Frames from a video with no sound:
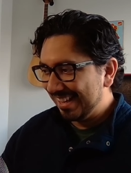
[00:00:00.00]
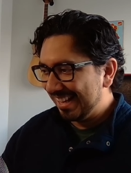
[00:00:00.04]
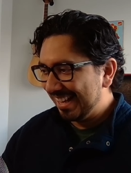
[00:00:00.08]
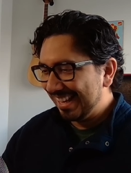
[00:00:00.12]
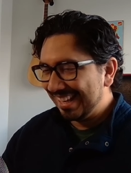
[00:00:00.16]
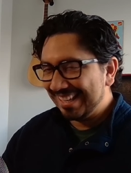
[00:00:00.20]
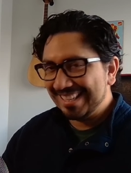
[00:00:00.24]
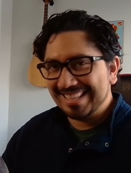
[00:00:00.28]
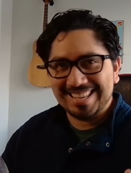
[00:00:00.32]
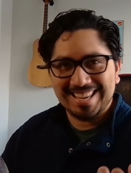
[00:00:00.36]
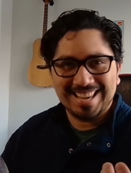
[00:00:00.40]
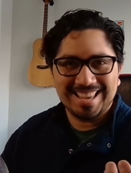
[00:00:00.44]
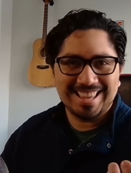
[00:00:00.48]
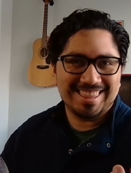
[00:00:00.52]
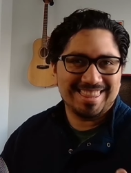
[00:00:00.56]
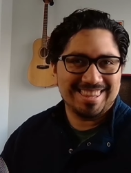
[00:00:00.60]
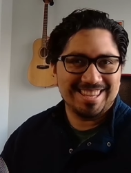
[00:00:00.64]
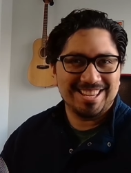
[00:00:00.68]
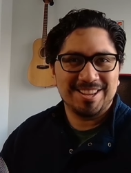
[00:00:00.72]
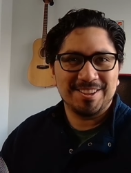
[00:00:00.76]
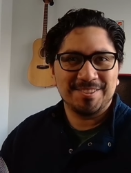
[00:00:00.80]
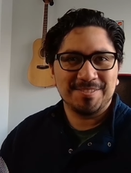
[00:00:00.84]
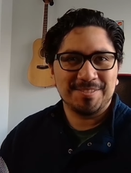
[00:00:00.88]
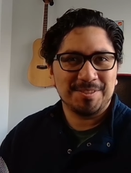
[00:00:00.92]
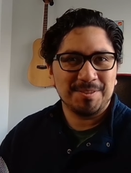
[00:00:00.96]
I can't
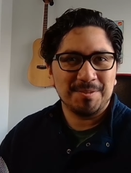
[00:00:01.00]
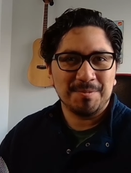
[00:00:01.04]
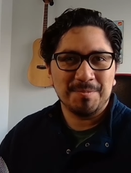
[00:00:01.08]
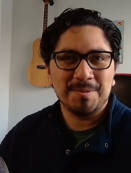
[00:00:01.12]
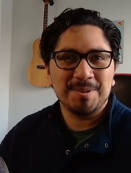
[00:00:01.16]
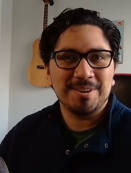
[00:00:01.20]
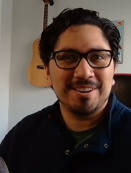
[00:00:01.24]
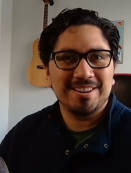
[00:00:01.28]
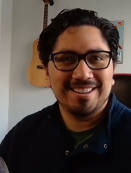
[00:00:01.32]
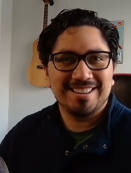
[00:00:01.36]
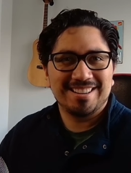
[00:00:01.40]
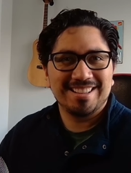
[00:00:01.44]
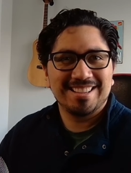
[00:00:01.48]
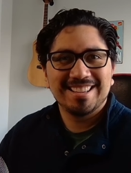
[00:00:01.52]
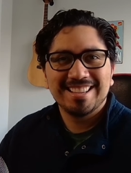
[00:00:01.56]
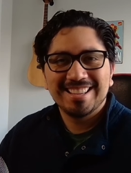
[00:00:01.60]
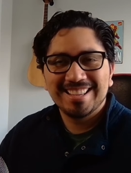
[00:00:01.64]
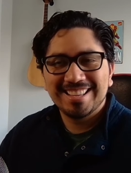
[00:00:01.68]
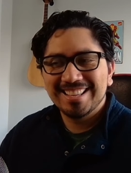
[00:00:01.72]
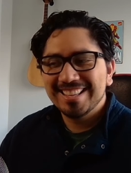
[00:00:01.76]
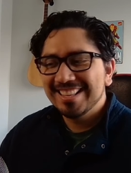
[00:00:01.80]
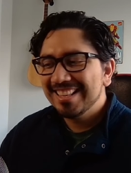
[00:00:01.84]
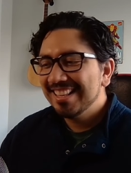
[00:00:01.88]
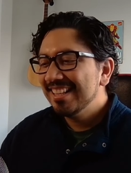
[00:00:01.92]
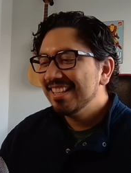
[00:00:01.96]
think of the word.
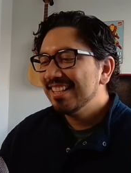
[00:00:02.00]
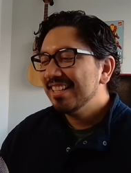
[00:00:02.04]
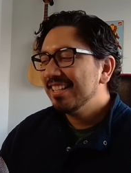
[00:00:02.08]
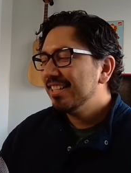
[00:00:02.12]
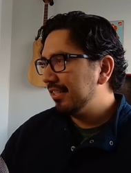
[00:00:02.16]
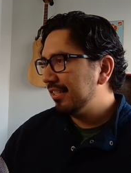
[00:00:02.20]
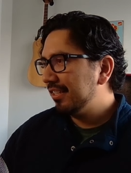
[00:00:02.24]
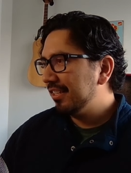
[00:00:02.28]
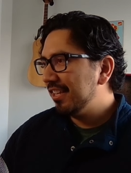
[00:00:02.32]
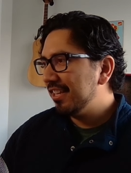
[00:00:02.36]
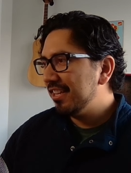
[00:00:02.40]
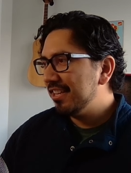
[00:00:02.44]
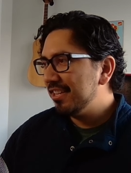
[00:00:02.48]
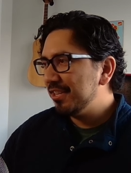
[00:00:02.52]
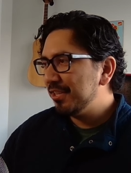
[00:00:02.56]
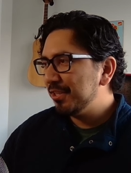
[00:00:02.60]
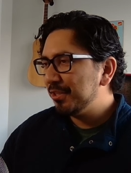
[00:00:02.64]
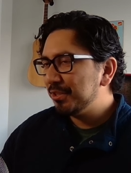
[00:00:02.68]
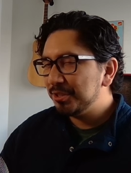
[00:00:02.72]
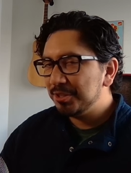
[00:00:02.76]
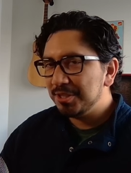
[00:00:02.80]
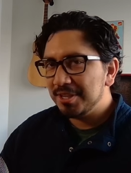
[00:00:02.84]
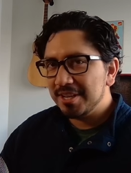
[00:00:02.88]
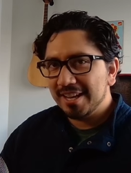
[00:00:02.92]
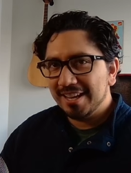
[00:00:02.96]

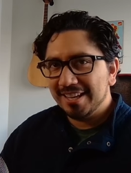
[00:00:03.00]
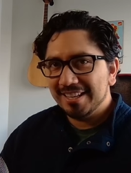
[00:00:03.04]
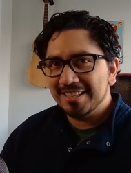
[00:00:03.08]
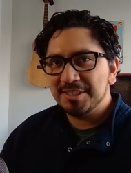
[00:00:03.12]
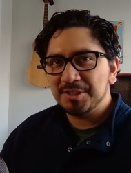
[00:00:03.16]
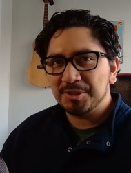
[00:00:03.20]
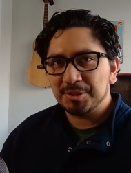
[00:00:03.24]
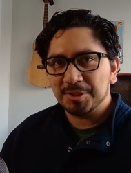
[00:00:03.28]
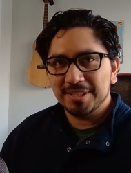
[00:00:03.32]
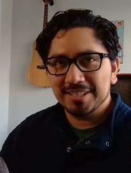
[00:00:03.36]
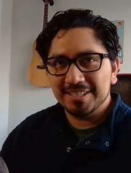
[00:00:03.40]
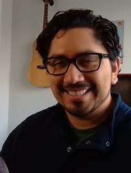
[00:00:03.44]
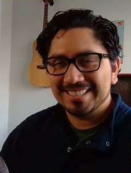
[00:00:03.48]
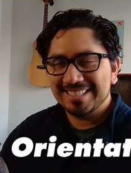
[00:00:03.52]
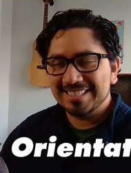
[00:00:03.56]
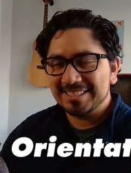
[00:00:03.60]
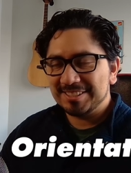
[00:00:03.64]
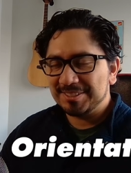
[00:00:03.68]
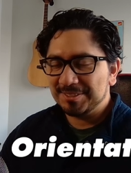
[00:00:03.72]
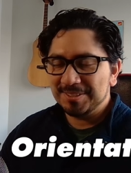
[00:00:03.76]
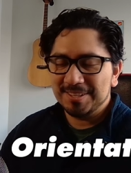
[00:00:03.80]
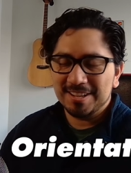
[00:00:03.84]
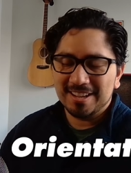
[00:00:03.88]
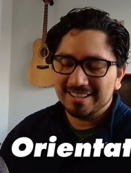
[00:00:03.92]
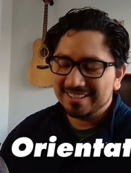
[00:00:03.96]
Initiation.
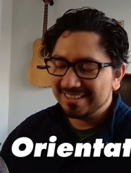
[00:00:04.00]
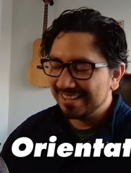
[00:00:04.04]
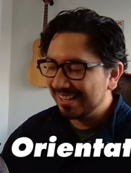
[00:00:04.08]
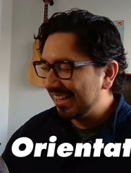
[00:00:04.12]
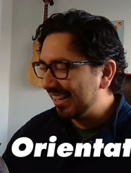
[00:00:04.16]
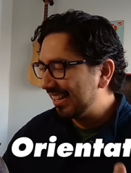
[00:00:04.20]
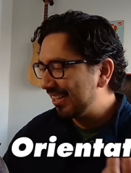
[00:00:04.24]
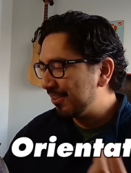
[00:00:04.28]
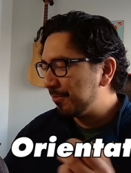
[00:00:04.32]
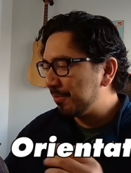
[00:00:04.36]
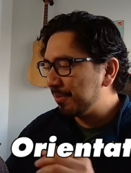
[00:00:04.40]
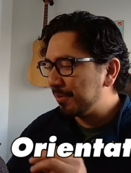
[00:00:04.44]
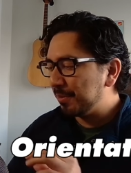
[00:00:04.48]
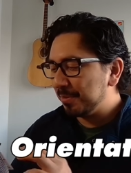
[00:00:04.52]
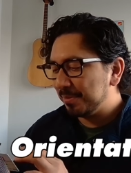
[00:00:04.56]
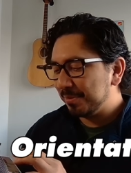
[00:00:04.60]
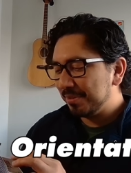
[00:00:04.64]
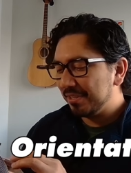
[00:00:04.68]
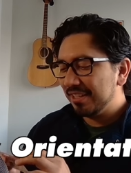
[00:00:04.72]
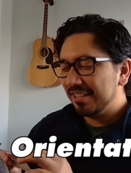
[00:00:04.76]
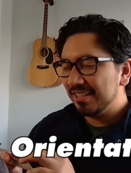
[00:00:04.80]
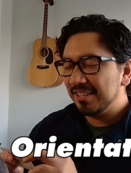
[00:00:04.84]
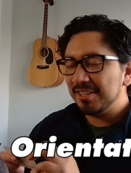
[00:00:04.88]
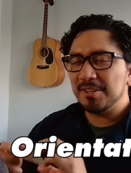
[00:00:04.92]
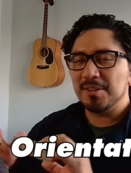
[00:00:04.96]
It's not that. Well,
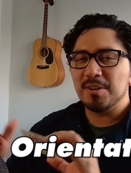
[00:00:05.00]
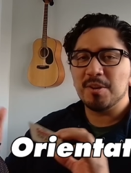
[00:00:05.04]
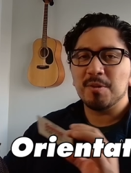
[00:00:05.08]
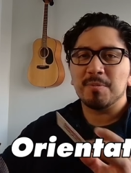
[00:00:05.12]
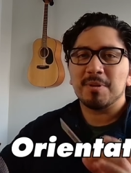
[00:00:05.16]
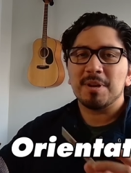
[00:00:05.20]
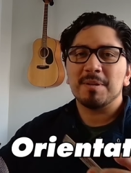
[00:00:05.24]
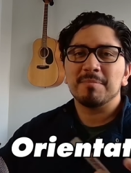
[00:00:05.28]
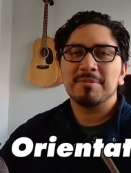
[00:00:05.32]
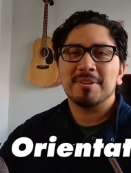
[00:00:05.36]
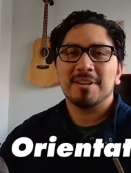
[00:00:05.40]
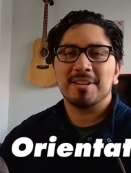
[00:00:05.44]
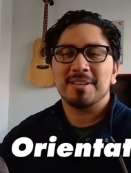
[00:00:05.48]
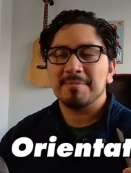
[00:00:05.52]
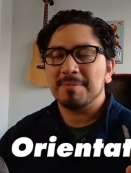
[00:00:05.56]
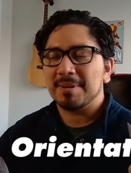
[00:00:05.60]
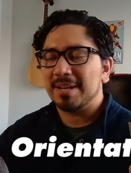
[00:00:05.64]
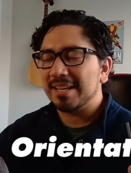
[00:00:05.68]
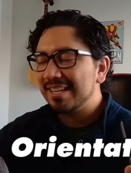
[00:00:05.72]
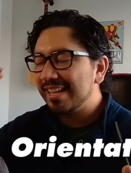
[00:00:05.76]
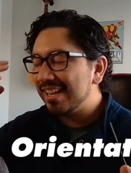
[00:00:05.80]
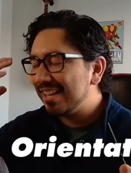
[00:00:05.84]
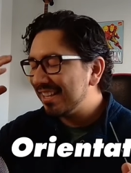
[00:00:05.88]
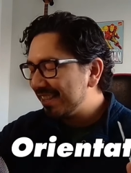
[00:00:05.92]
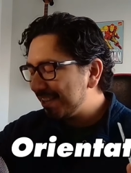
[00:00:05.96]
you know what I'm talking about. I
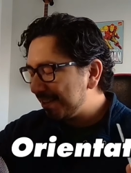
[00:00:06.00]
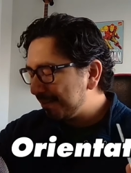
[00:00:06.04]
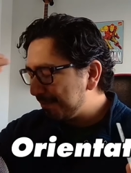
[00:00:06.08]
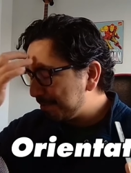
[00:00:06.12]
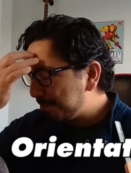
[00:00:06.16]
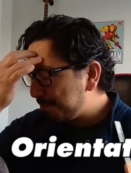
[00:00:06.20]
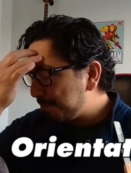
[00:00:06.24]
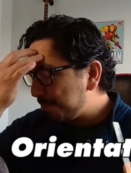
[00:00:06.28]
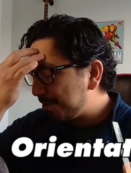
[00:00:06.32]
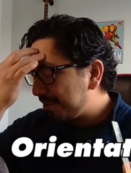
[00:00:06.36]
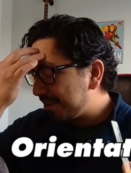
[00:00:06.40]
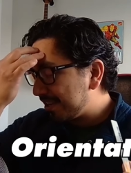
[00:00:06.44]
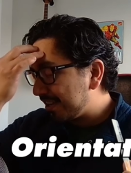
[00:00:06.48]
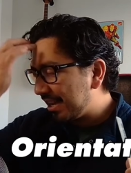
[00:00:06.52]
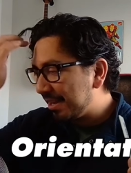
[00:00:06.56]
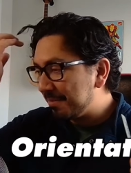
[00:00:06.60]
can't think of the word.